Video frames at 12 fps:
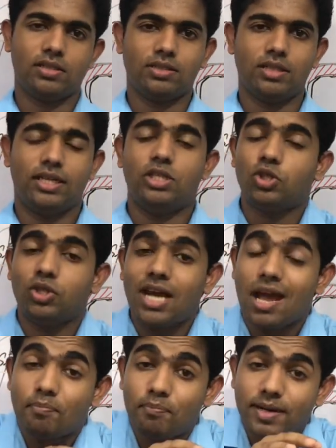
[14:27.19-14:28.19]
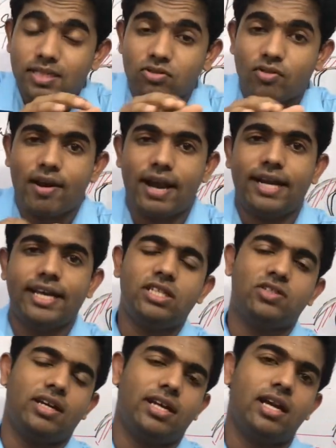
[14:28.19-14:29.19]
They should compress the contents
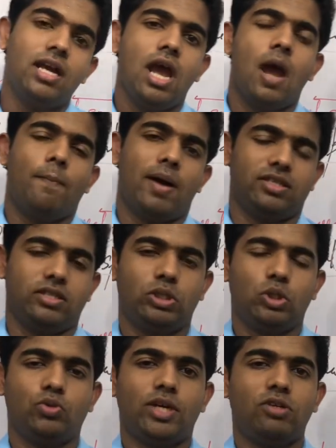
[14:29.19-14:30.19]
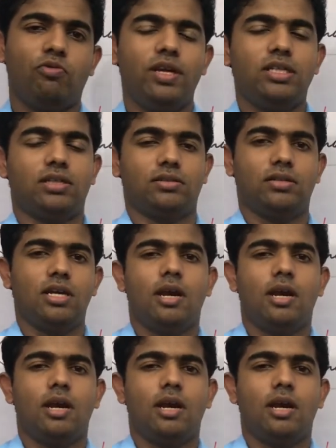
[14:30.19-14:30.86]
that are passing through that region.